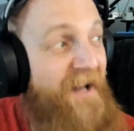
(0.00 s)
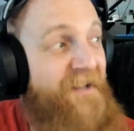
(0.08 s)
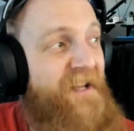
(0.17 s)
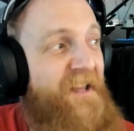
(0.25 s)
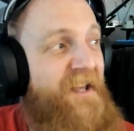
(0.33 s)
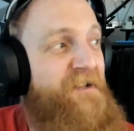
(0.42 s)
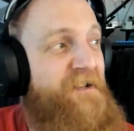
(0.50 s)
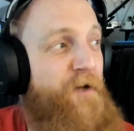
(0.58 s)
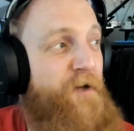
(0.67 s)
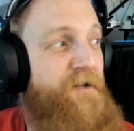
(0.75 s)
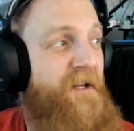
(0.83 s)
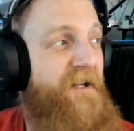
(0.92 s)
say these
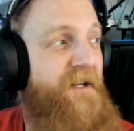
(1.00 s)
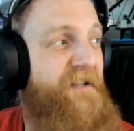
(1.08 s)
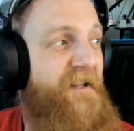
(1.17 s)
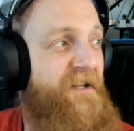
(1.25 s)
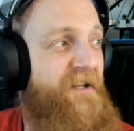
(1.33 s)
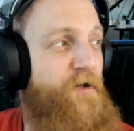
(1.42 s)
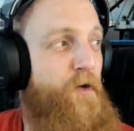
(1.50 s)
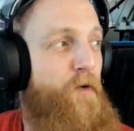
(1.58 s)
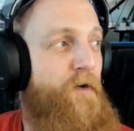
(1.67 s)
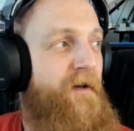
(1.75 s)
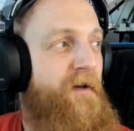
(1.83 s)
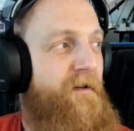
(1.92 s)
dudes, he just said these
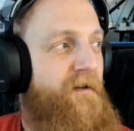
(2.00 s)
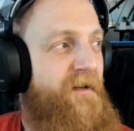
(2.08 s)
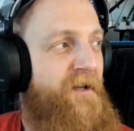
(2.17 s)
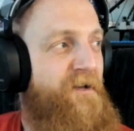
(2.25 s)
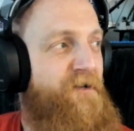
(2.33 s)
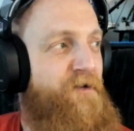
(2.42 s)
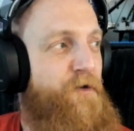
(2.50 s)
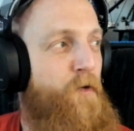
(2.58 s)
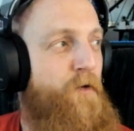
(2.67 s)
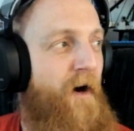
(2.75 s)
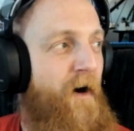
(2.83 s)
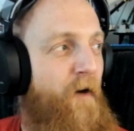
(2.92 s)
dude
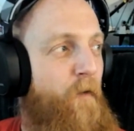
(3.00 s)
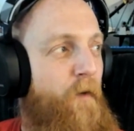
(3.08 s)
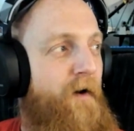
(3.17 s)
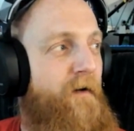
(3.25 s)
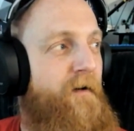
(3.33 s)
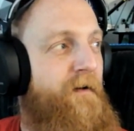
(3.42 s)
are weird.